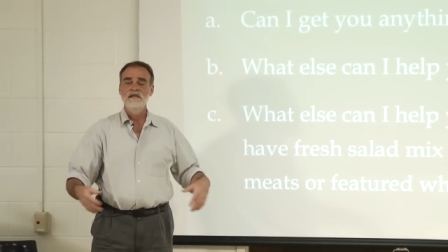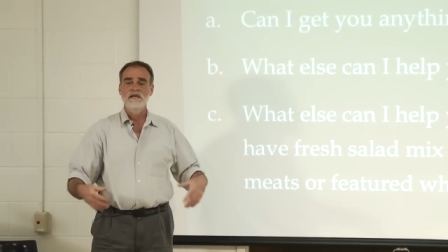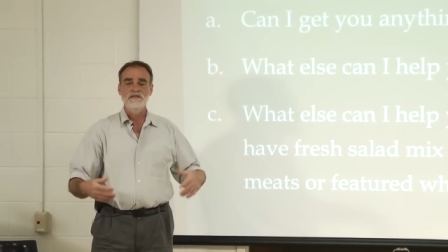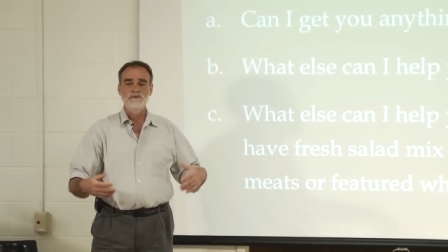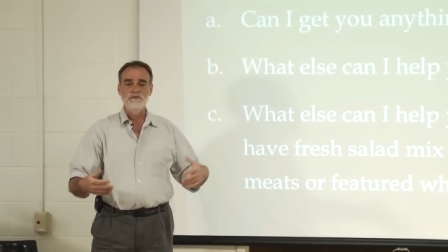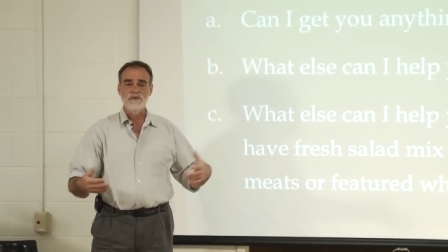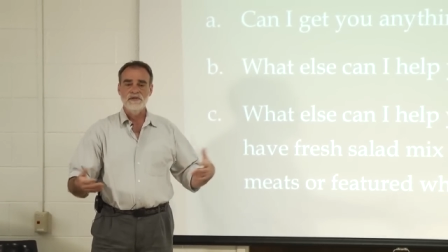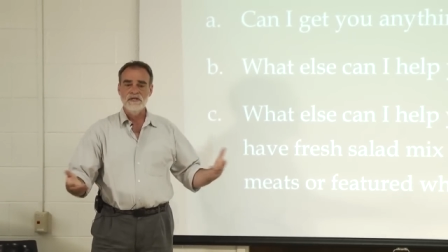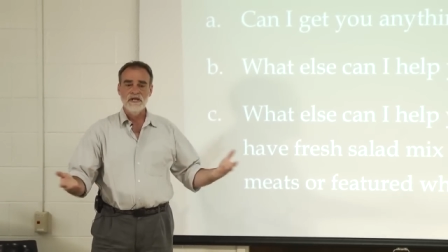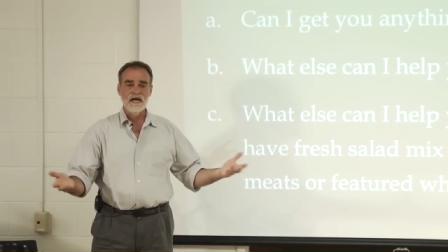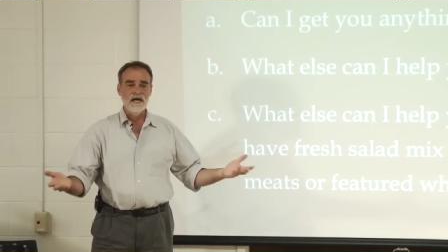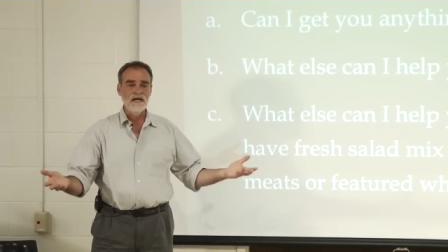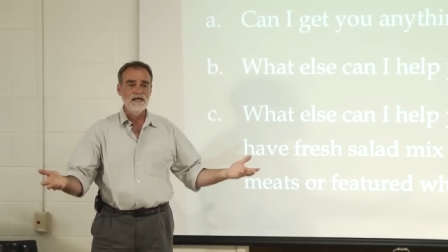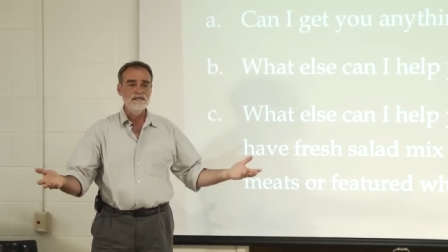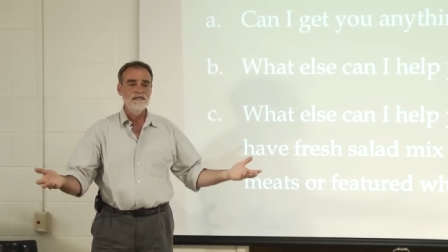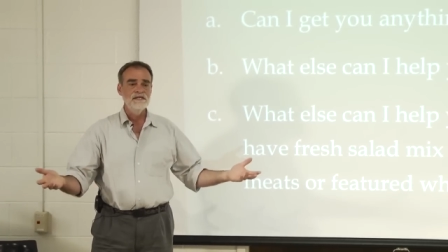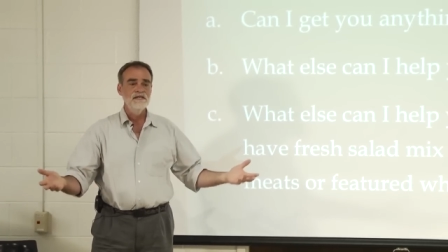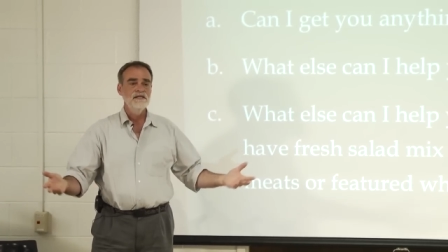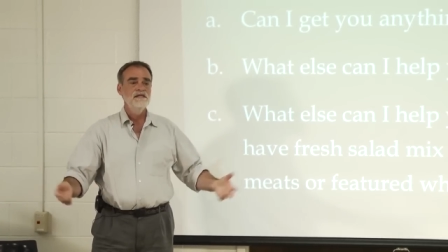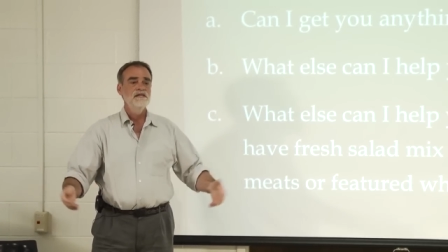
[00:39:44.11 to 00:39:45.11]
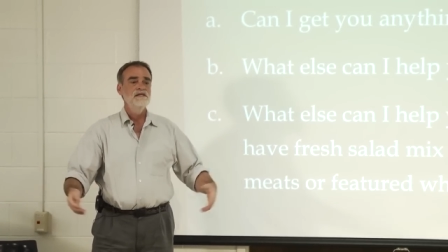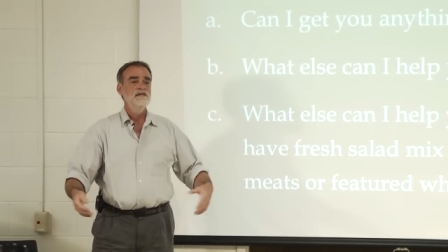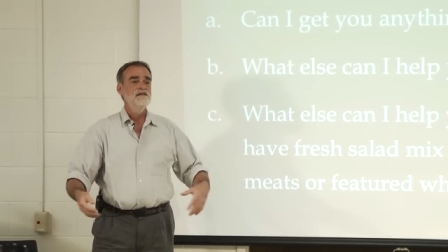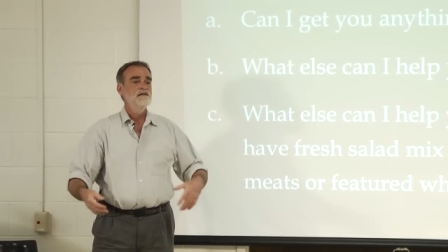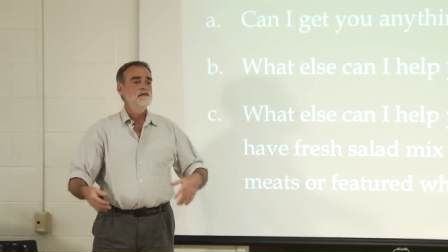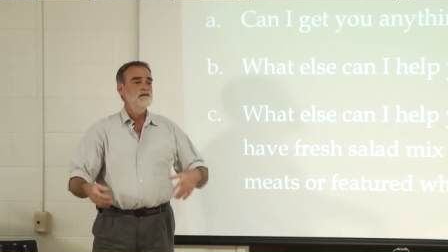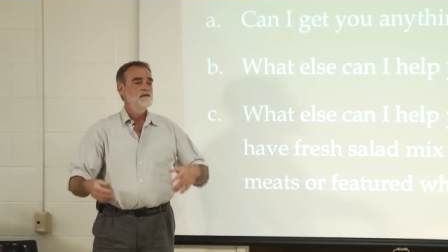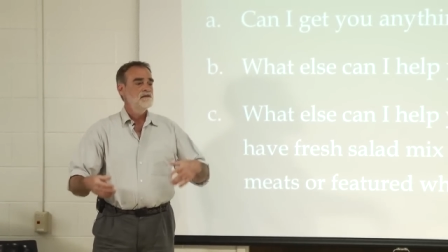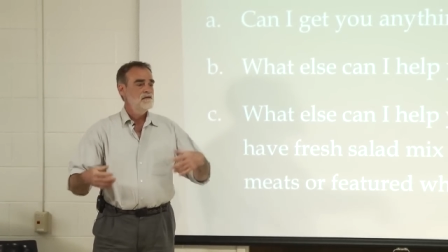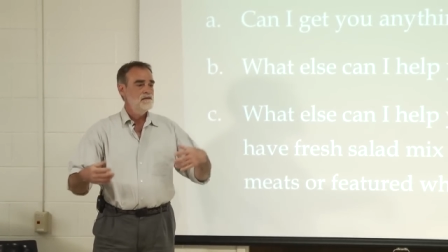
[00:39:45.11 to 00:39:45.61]
It's polite.
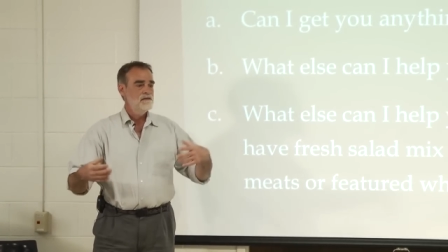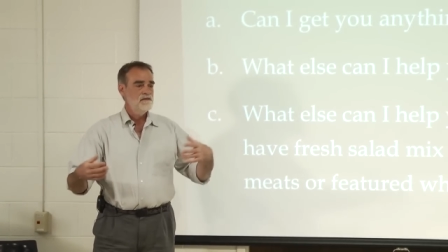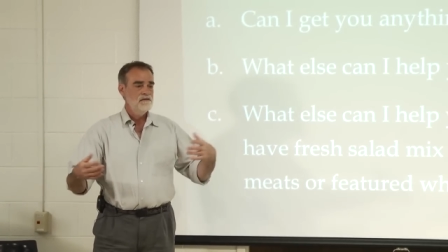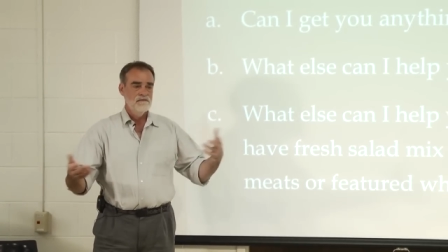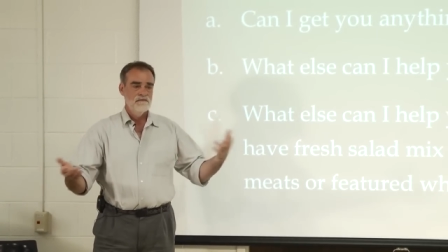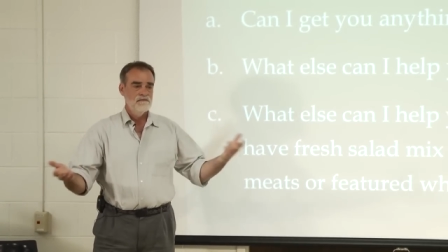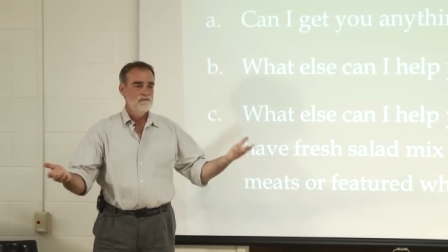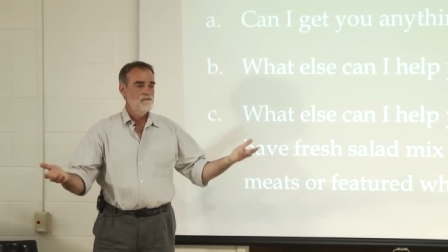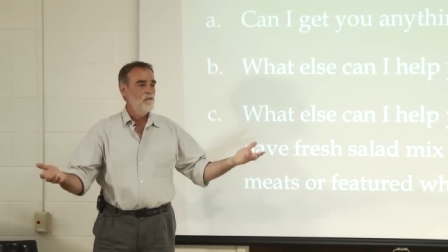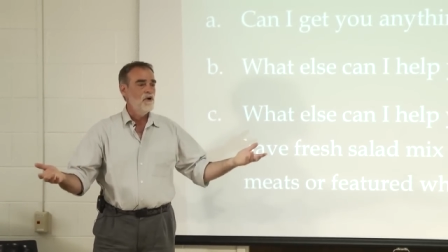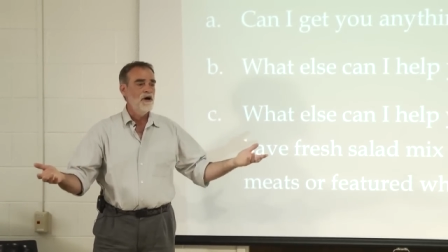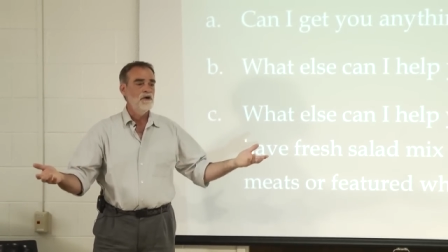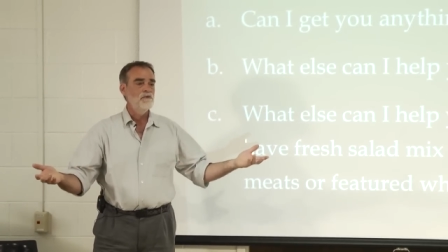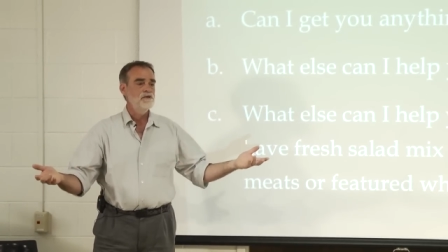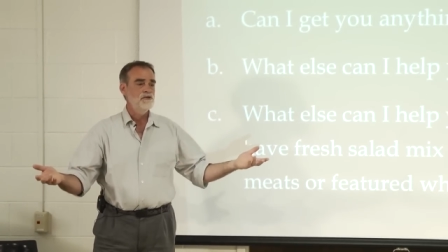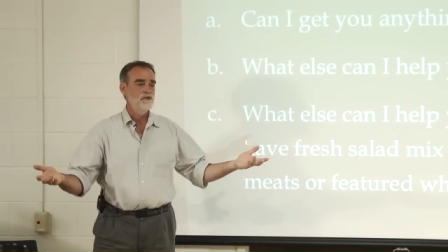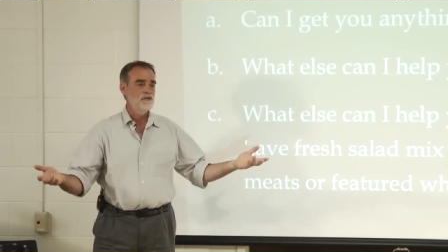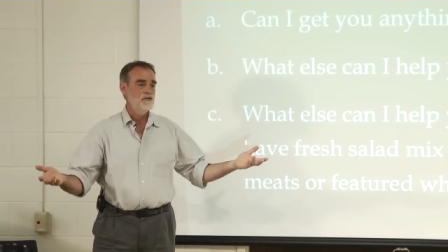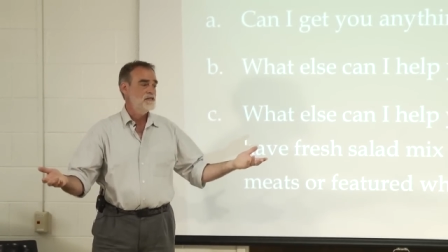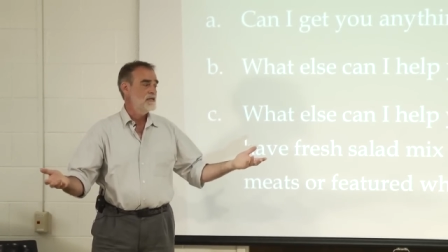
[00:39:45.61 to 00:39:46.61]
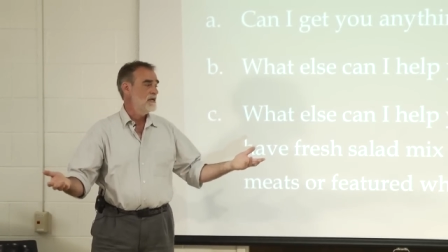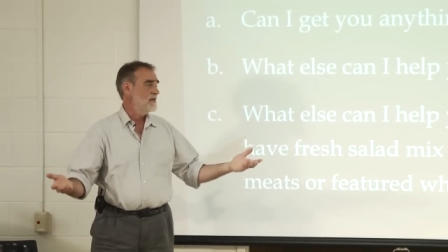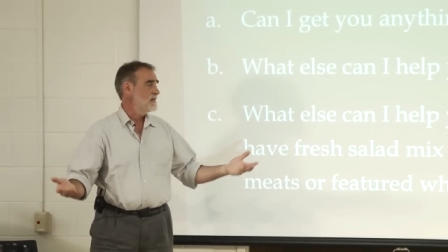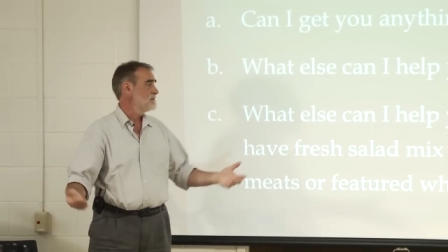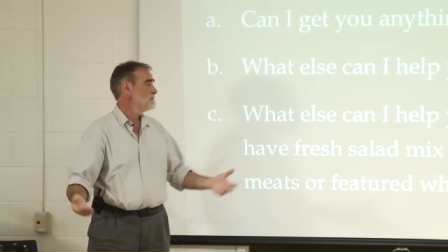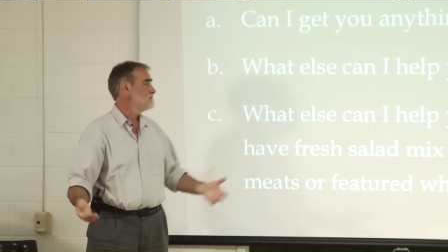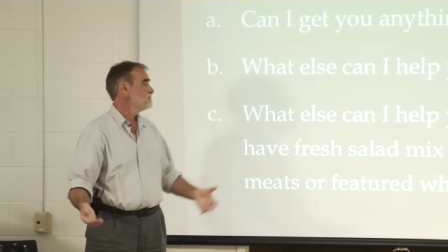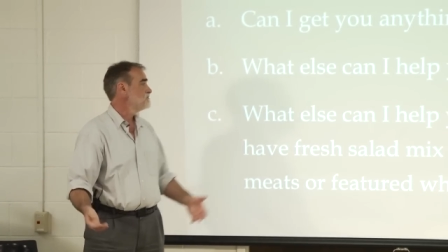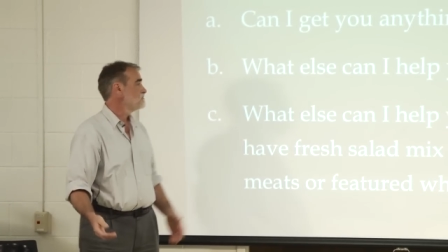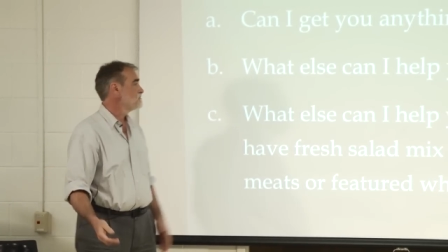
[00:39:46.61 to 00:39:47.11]
Why wouldn't you say it?